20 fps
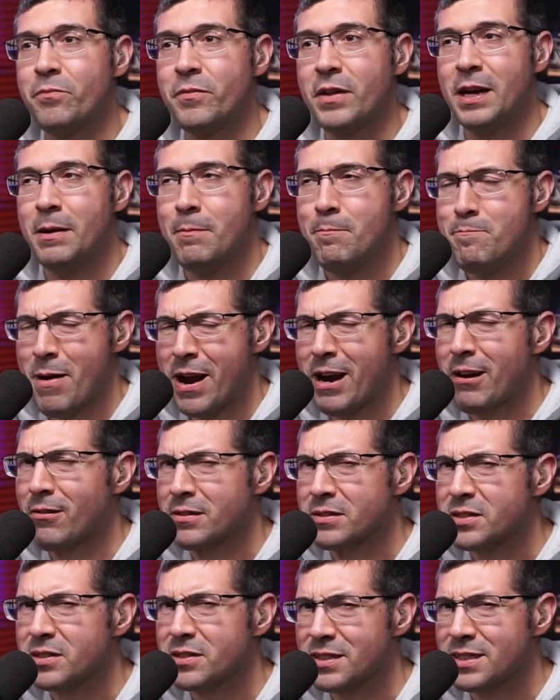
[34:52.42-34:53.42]
and
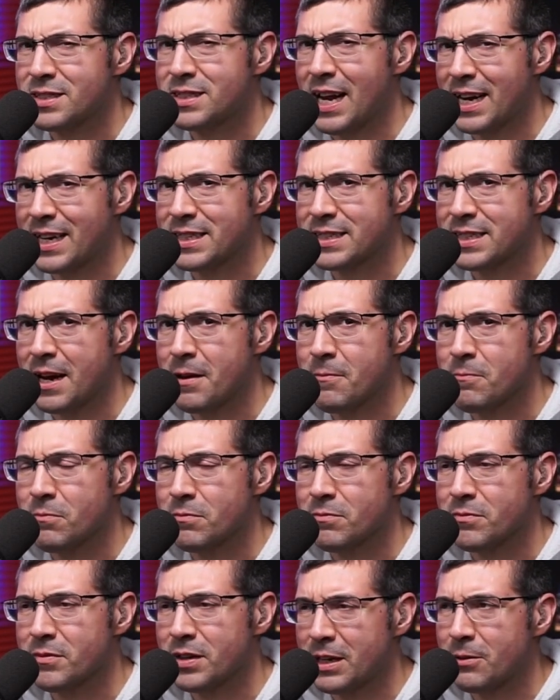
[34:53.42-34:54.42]
embarrass the second time.
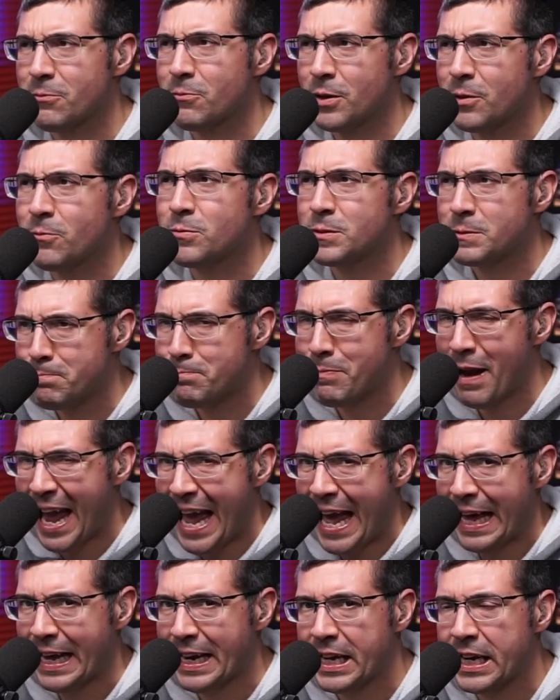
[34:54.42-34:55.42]
Like, it was
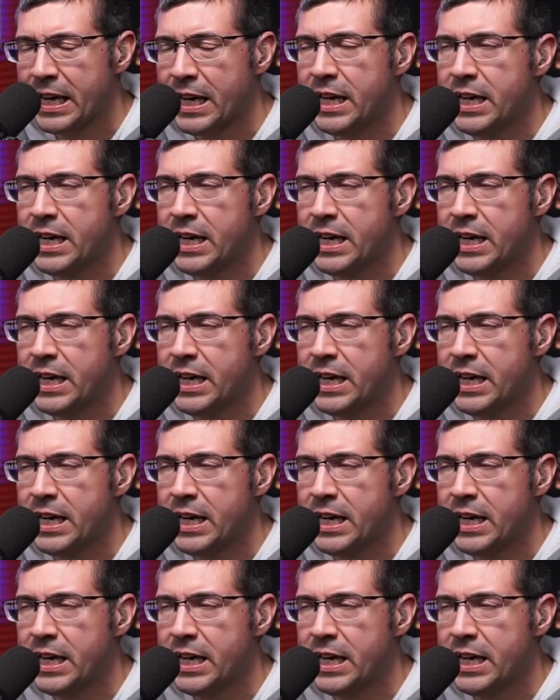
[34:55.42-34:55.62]
bad.